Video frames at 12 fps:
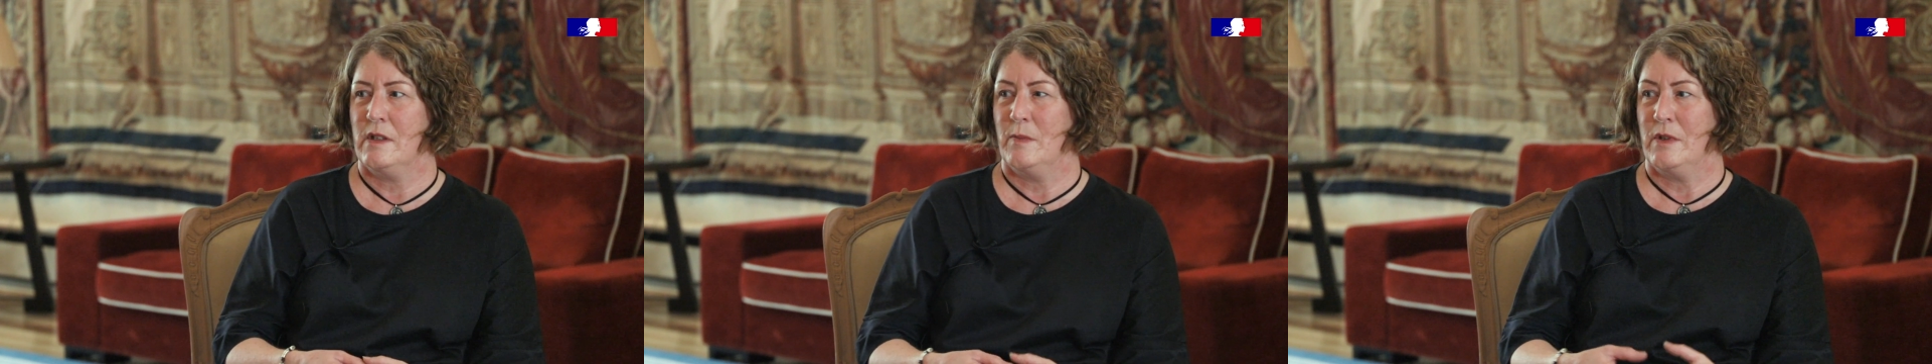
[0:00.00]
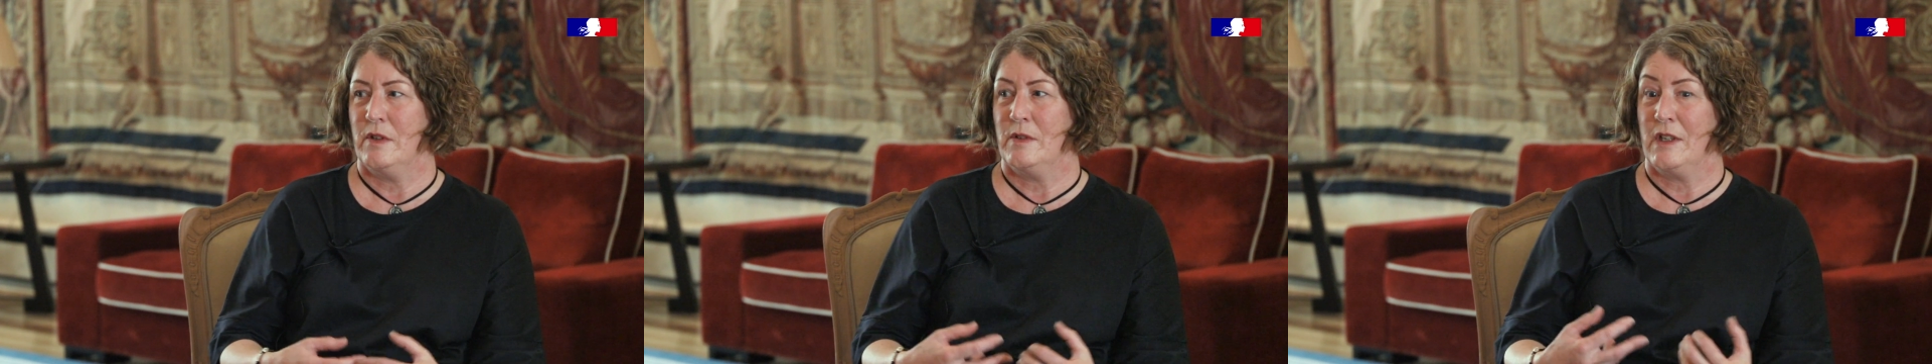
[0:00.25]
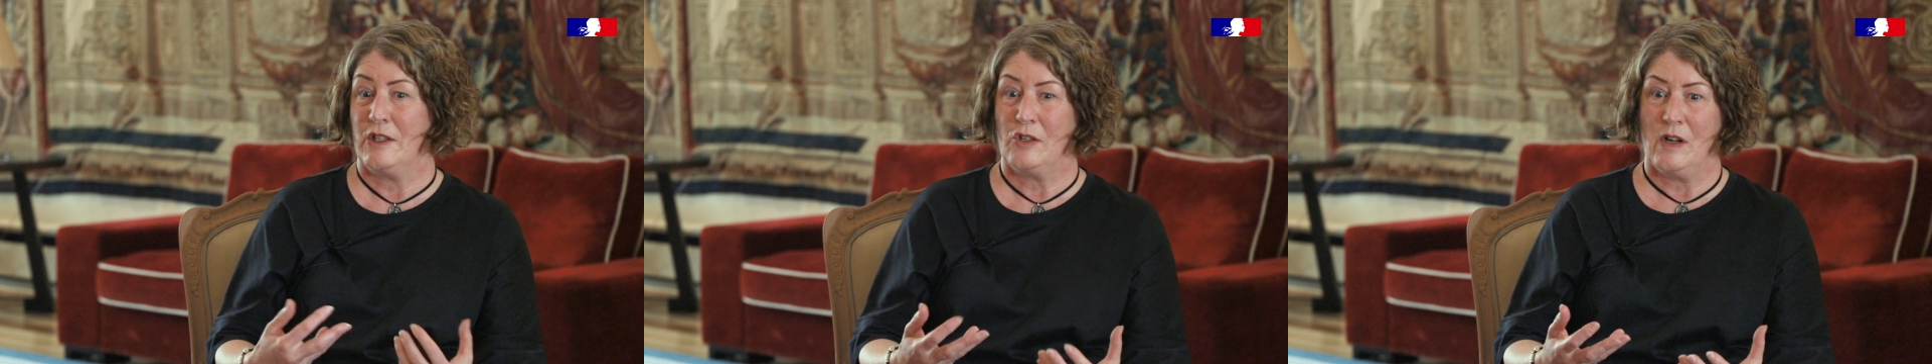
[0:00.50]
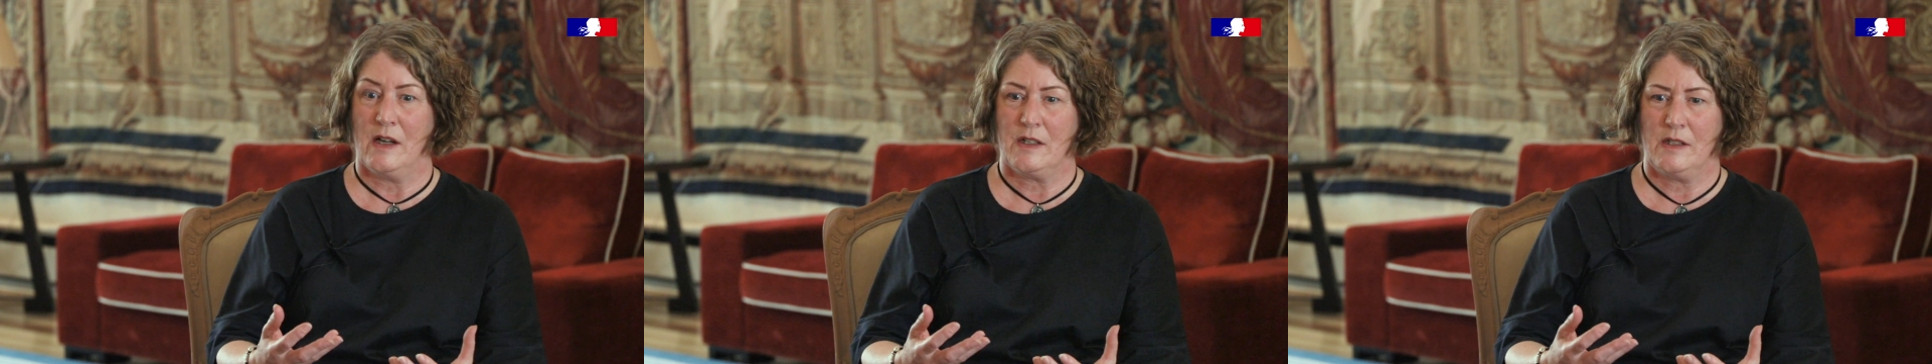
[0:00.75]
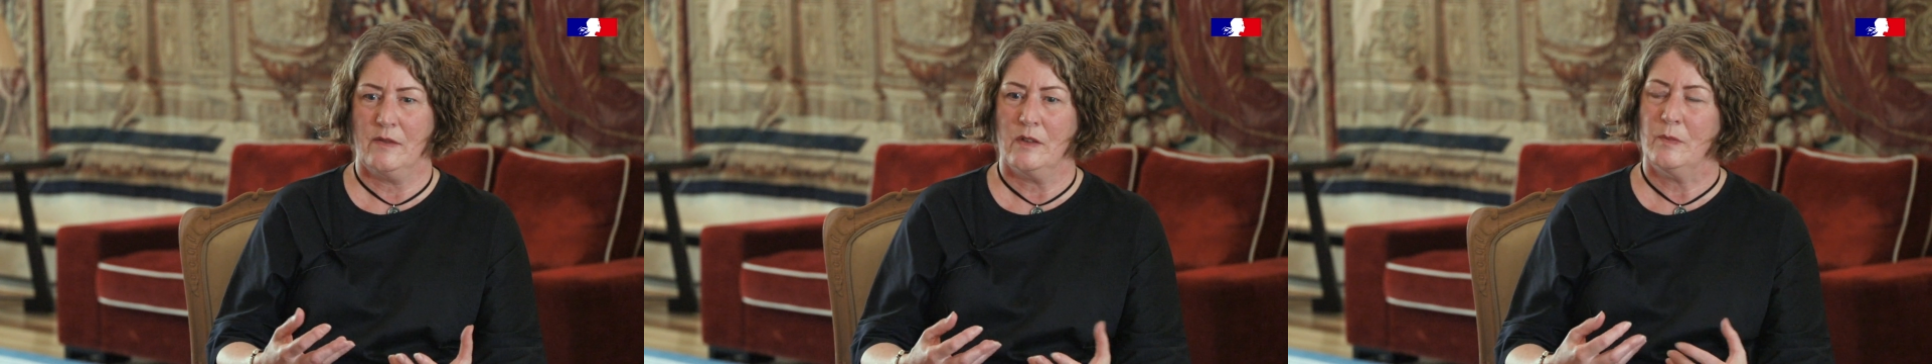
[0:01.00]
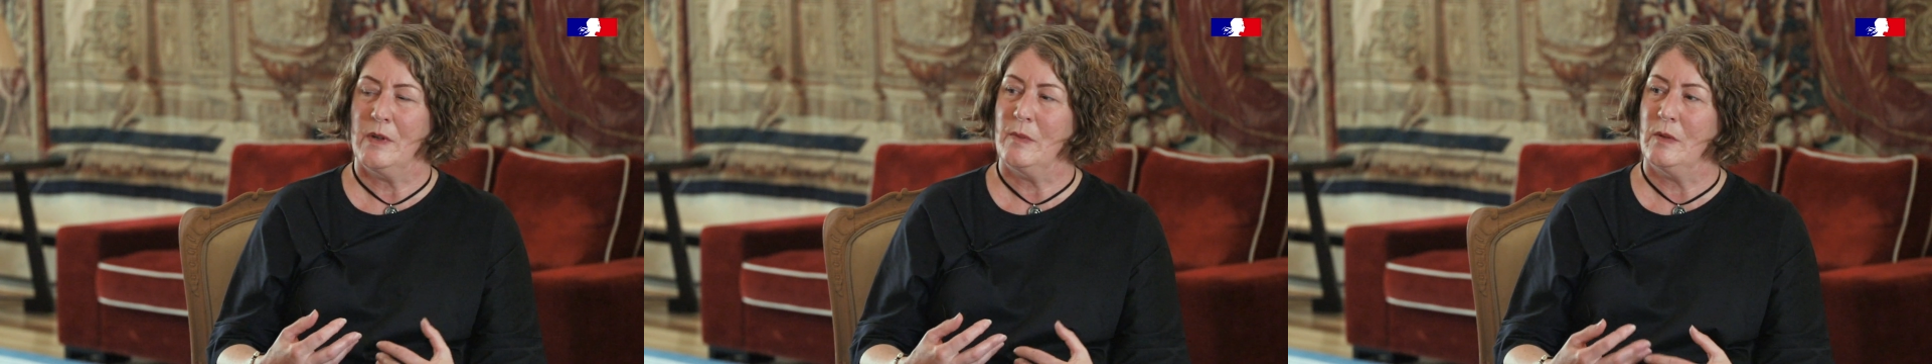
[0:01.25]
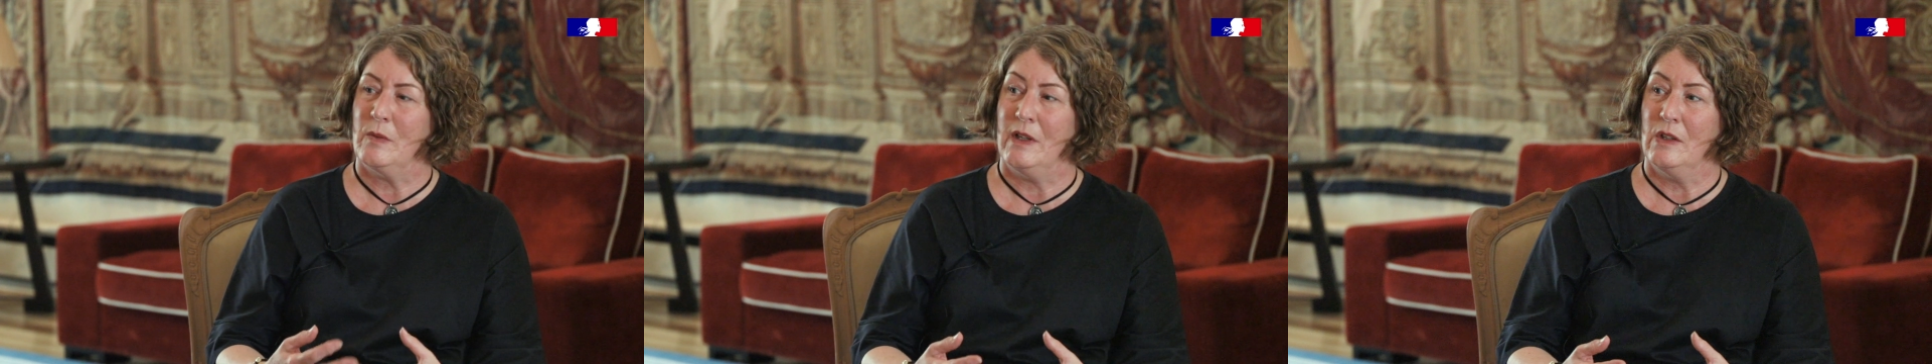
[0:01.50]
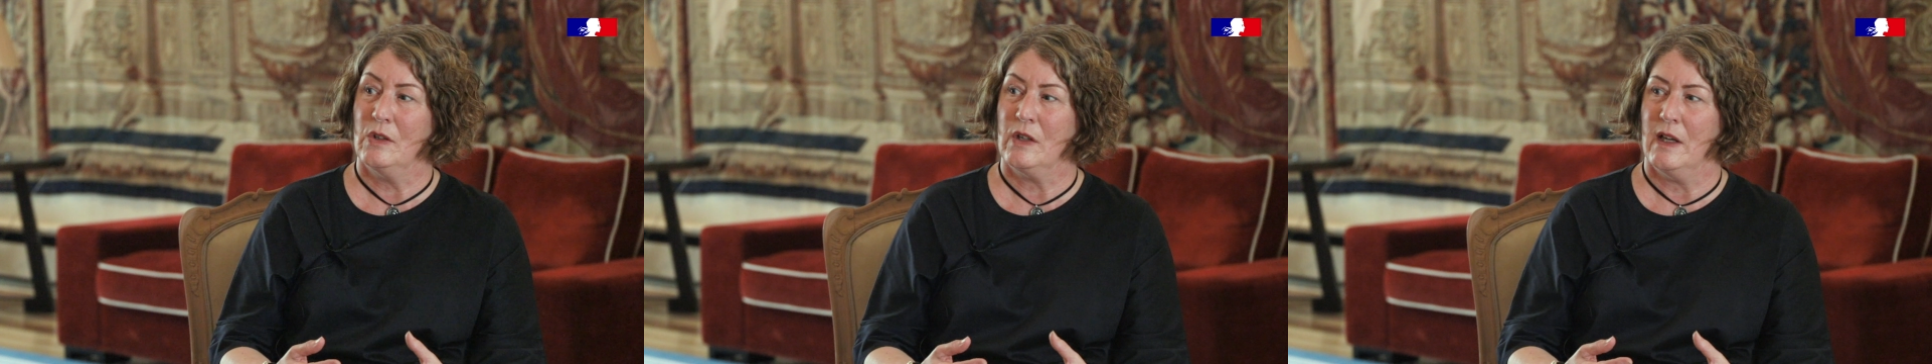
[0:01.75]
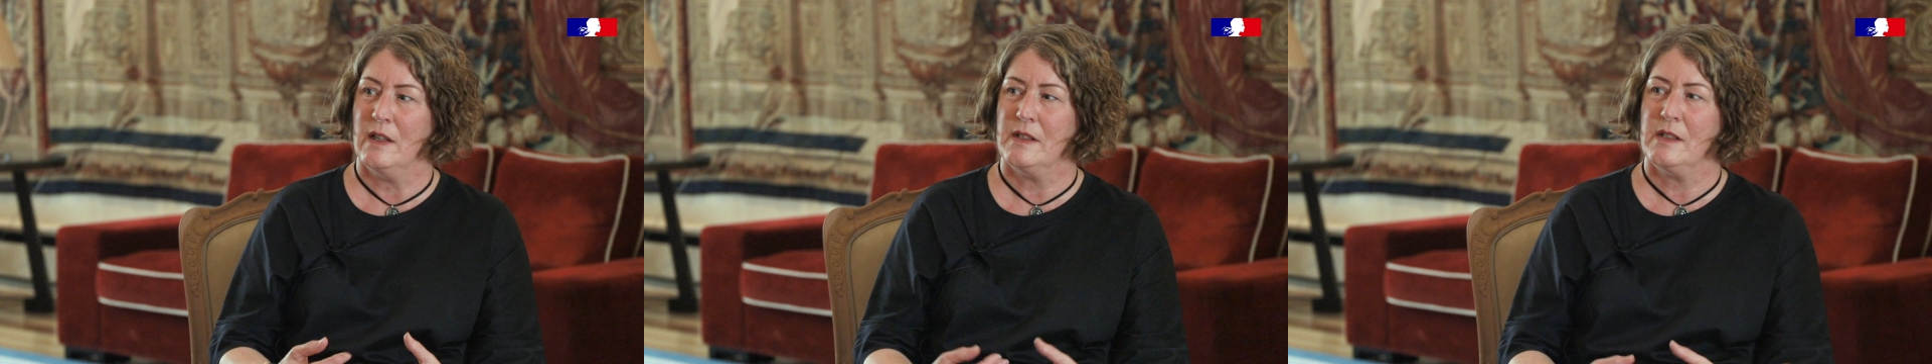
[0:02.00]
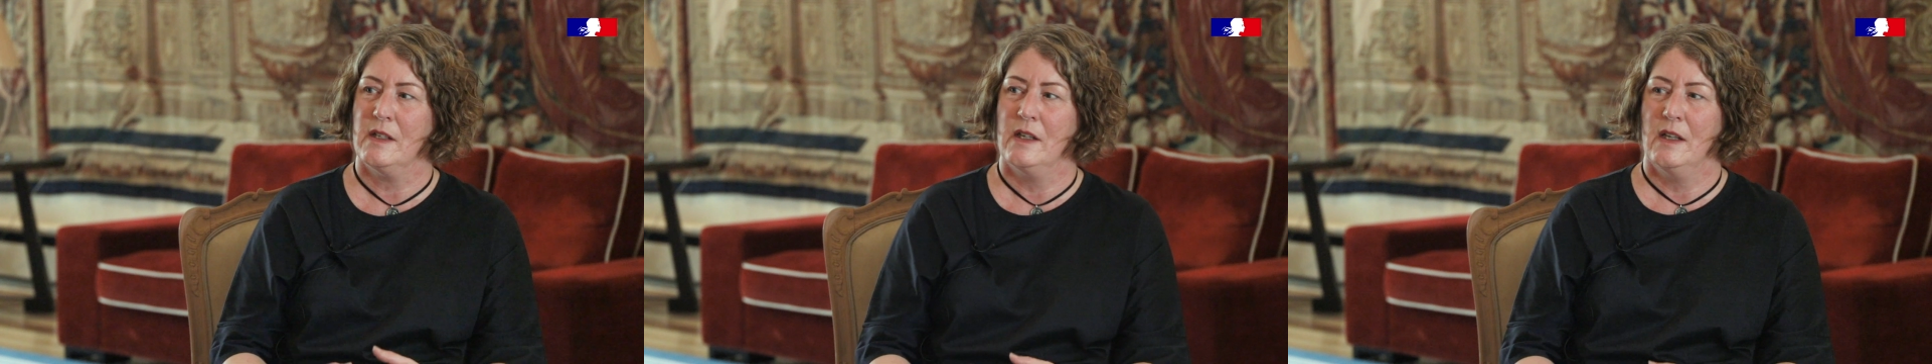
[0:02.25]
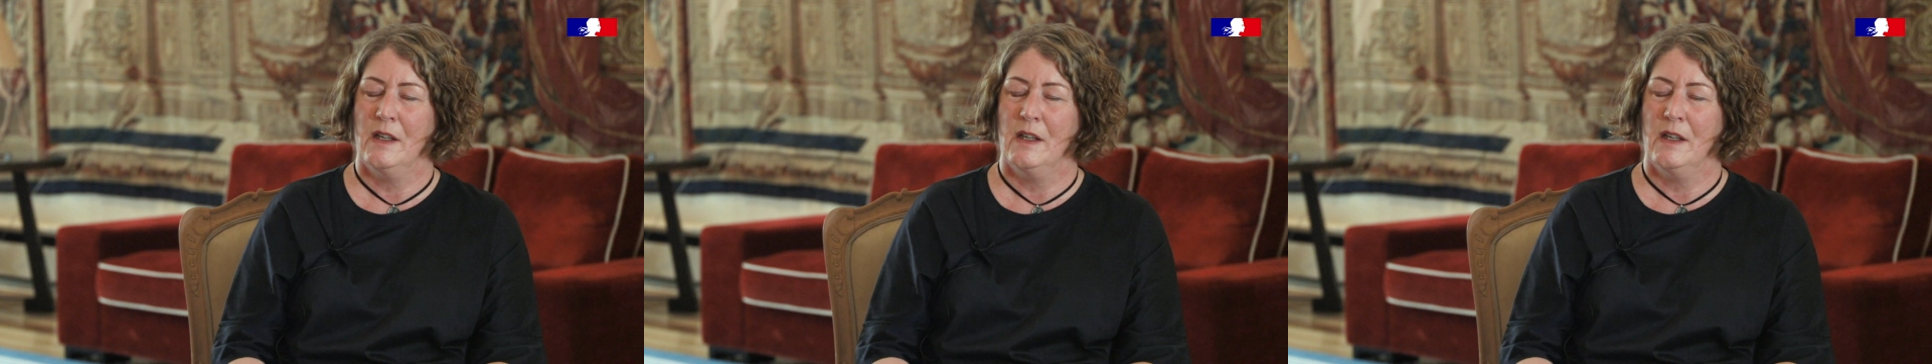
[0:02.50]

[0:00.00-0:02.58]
something attractive that people will look at,